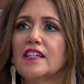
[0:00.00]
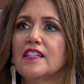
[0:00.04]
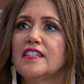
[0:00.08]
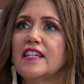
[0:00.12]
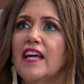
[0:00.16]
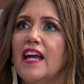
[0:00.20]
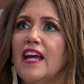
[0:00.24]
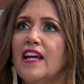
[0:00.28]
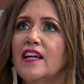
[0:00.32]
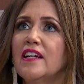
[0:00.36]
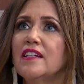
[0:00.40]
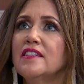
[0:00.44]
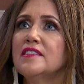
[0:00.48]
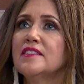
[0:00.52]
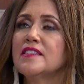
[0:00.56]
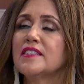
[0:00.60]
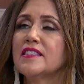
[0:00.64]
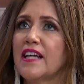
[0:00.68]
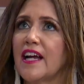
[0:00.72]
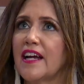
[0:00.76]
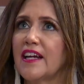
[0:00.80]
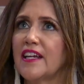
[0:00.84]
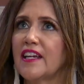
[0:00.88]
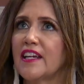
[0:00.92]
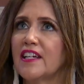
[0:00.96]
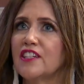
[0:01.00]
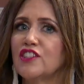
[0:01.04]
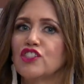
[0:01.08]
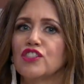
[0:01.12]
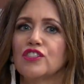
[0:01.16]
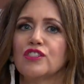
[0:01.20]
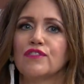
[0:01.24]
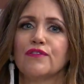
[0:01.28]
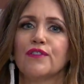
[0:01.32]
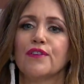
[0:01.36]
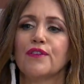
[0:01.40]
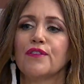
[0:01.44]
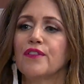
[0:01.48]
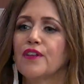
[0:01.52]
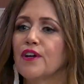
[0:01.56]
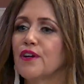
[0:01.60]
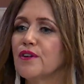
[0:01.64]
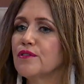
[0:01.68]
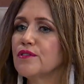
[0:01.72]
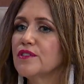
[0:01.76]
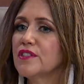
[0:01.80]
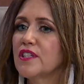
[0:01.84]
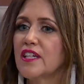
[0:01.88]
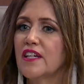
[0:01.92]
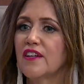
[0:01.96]
Take a second, just for
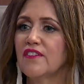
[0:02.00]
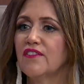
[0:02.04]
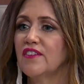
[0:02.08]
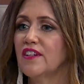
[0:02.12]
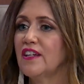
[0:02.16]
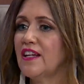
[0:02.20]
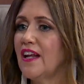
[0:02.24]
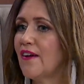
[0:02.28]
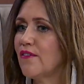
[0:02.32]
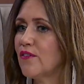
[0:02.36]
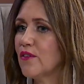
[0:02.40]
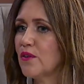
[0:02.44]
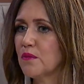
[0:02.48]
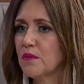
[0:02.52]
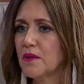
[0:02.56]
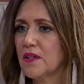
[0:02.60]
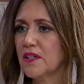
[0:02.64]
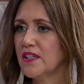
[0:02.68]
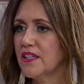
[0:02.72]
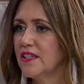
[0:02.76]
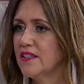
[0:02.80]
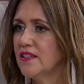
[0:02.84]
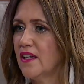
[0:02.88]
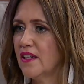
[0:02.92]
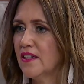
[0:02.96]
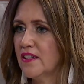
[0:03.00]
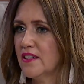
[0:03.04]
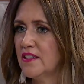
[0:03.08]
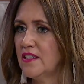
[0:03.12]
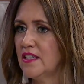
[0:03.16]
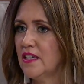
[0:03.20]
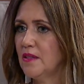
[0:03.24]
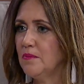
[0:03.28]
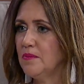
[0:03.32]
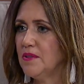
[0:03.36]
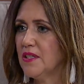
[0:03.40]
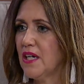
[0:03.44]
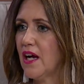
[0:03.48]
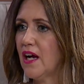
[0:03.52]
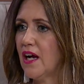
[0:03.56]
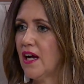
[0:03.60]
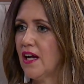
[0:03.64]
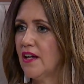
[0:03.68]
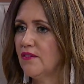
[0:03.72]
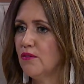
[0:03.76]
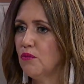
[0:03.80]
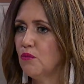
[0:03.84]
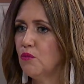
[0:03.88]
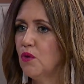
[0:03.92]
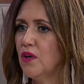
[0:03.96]
those that have never really done a deep
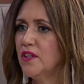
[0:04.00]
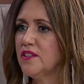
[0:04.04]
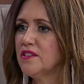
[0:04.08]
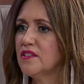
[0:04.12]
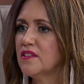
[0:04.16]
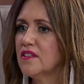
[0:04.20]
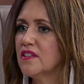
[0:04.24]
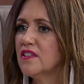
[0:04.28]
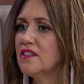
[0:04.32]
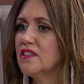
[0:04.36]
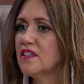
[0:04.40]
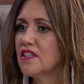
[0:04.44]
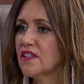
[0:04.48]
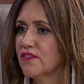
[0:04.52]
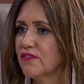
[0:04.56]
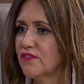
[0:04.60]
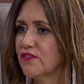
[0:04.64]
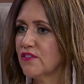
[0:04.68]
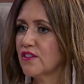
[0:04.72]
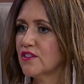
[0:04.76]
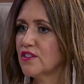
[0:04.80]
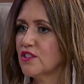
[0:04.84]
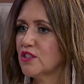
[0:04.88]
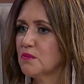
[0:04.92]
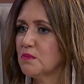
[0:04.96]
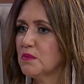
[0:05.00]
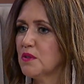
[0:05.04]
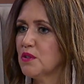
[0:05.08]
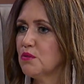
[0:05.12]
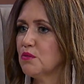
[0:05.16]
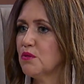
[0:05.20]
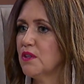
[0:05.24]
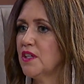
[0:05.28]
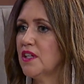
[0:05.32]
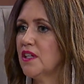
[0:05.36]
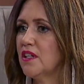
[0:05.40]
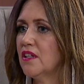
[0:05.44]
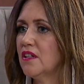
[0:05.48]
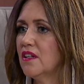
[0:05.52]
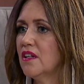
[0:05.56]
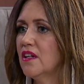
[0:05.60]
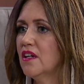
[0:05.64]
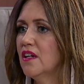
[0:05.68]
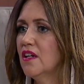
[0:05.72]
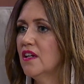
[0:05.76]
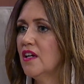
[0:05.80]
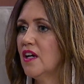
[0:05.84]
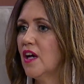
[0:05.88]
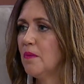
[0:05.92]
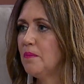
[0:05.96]
dive, what's the difference between
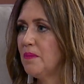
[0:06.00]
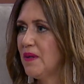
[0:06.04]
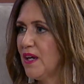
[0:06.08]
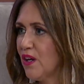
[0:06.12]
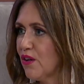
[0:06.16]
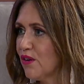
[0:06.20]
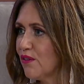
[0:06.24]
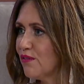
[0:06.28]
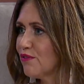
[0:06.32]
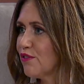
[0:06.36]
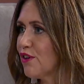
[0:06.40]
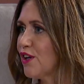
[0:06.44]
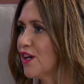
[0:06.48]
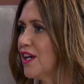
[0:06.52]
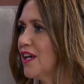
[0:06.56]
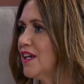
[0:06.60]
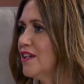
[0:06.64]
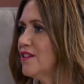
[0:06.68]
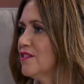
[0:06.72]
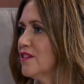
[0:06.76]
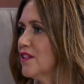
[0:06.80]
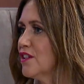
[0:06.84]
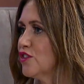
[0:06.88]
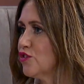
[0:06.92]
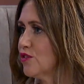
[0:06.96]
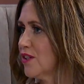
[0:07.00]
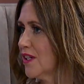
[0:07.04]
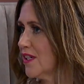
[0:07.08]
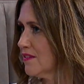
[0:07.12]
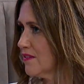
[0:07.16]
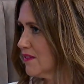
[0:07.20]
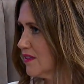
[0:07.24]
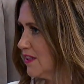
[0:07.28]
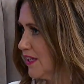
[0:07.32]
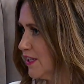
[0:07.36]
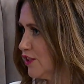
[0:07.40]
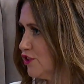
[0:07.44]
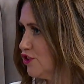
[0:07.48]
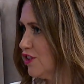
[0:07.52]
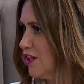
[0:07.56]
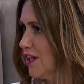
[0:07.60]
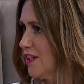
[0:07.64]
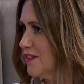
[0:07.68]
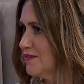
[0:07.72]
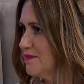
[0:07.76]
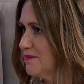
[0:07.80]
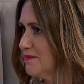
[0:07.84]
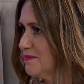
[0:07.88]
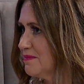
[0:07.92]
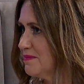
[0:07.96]
a paraphrase, a
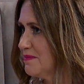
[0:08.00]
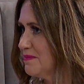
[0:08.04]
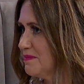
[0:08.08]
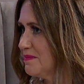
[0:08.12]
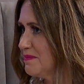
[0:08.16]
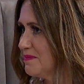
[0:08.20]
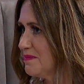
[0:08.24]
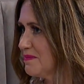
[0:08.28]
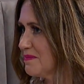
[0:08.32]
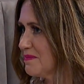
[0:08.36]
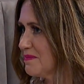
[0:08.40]
translation? Yeah.